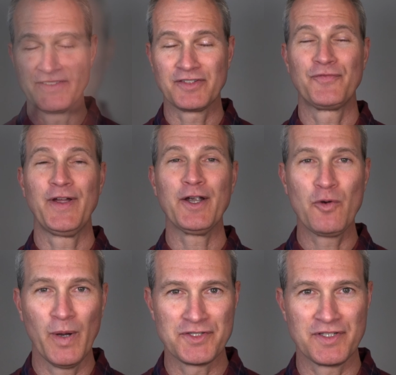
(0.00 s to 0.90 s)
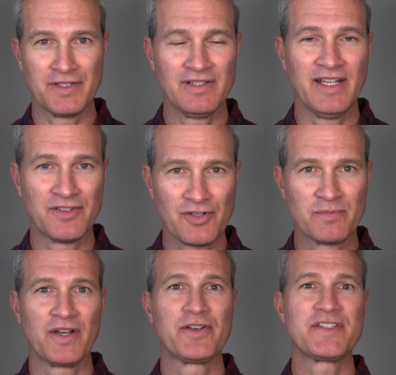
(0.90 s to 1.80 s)
It's a fair question in
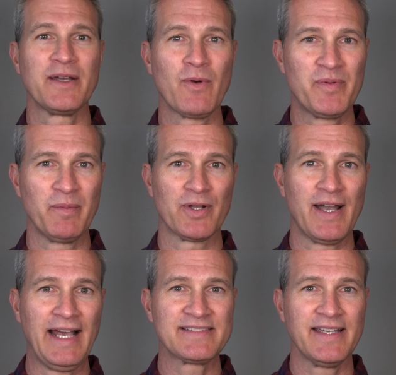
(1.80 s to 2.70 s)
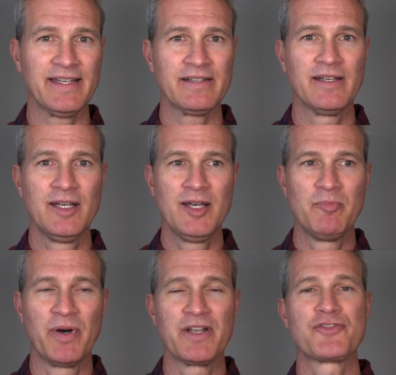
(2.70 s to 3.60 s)
terms I understand why people are asking
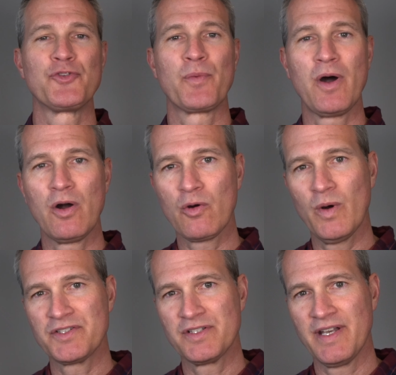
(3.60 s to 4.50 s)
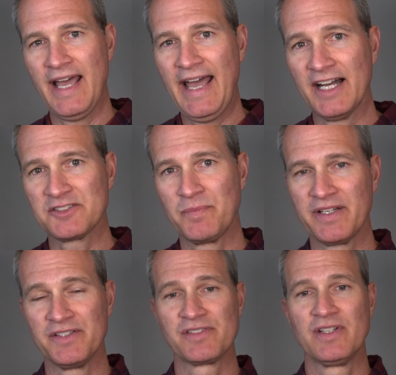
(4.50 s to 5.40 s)
it, but it's the wrong question to ask,
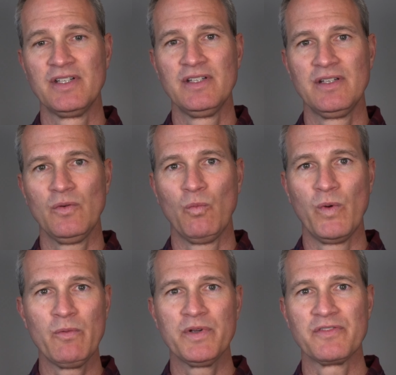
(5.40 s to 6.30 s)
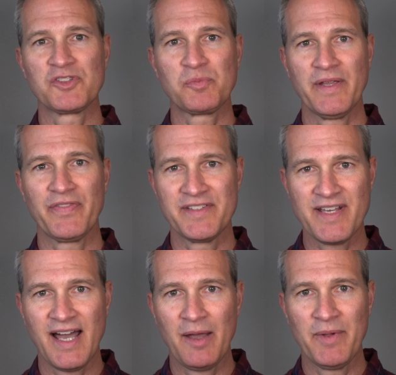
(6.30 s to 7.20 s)
because we wouldn't have spent the
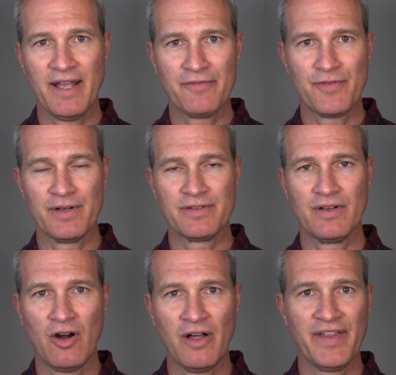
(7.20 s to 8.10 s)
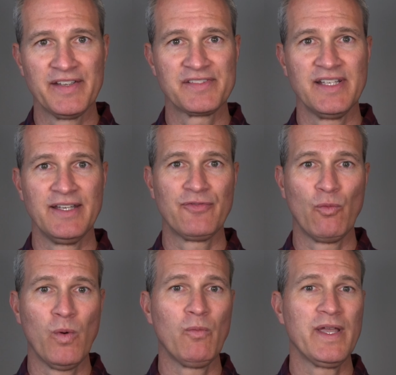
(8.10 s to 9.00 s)
time and effort on this if
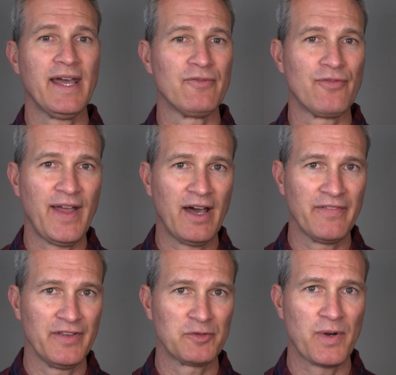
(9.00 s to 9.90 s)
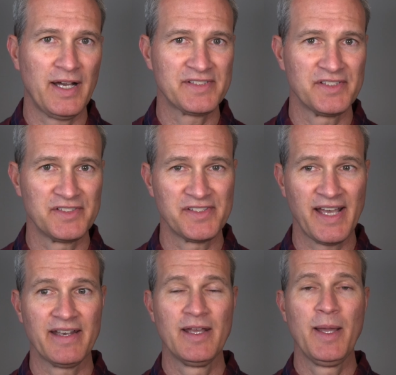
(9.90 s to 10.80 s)
what we hadn't found in this process is
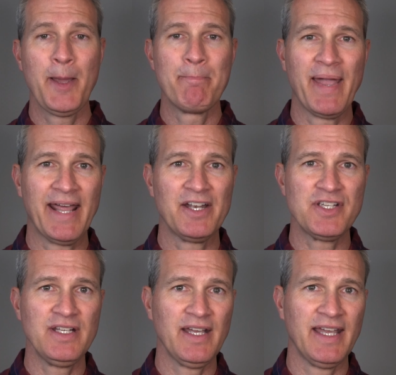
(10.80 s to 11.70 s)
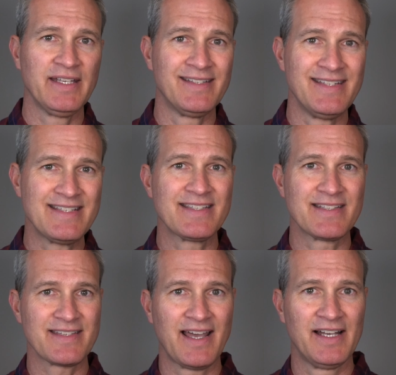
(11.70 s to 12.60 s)
that managing a
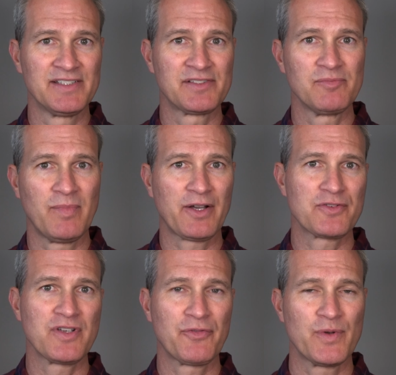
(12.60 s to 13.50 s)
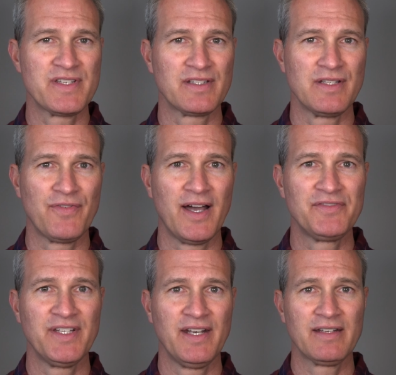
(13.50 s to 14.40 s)
decent size Microsoft
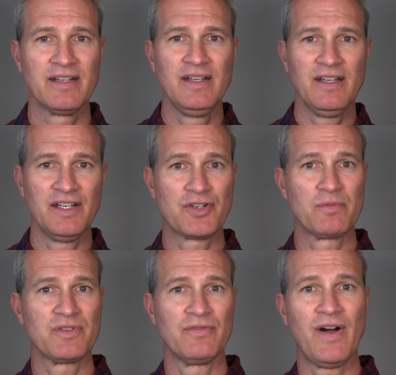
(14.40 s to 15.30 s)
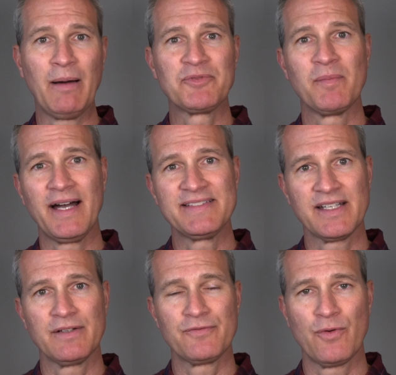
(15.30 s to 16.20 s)
365 tenant in terms of
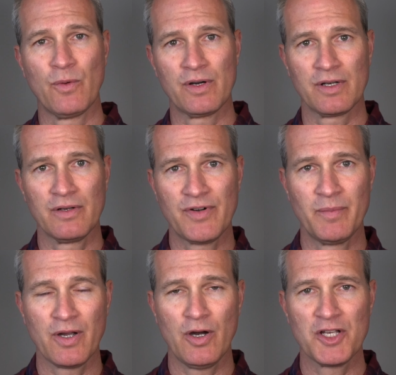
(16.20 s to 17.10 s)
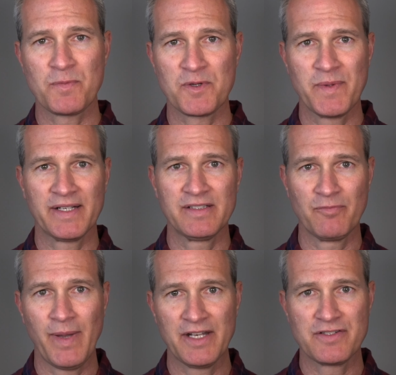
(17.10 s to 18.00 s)
optimizing it from a cost
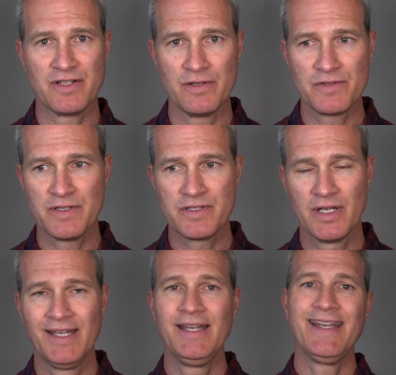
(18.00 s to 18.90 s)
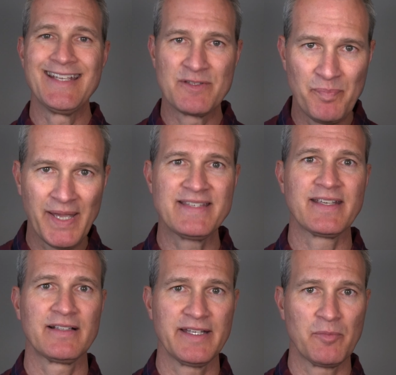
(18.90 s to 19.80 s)
perspective matched to usage is
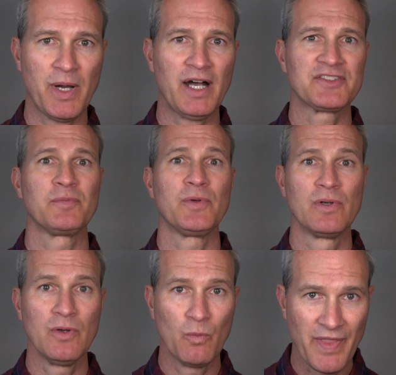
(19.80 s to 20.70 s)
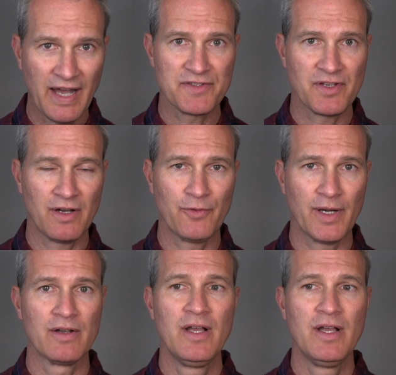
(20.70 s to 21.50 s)
basically impossible without software.